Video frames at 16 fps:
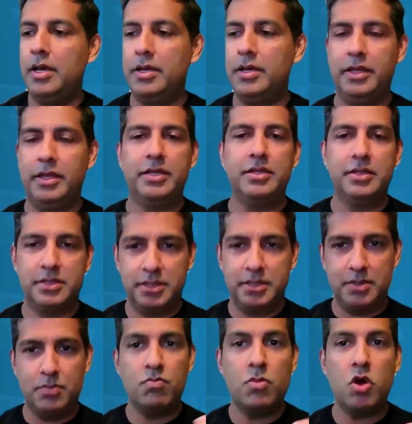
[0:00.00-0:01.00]
like listen,
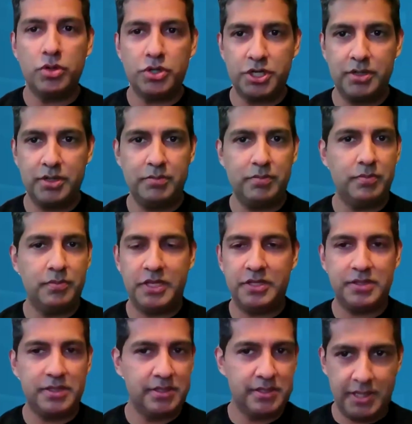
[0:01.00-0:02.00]
the motion
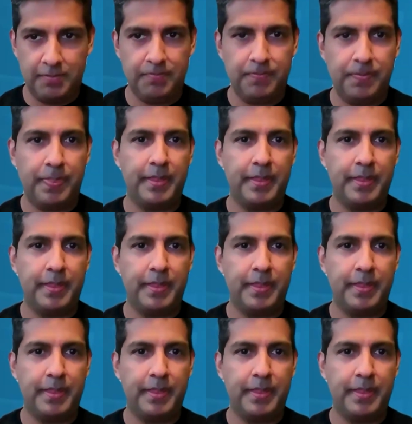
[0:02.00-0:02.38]
is the same.